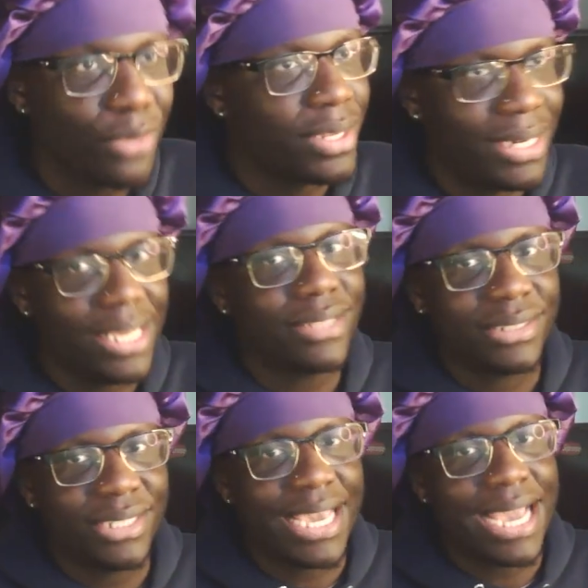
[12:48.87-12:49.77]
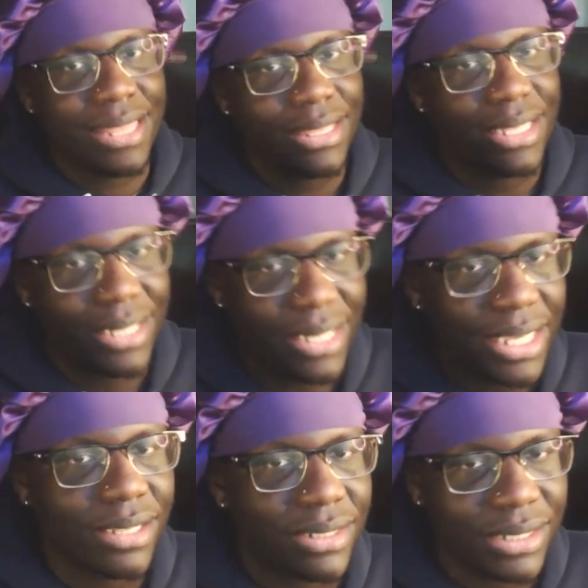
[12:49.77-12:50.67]
the DLC, I think the
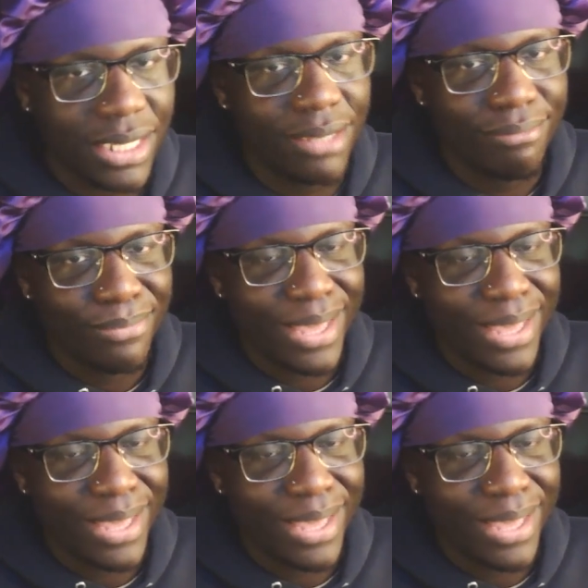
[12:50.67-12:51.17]
DLC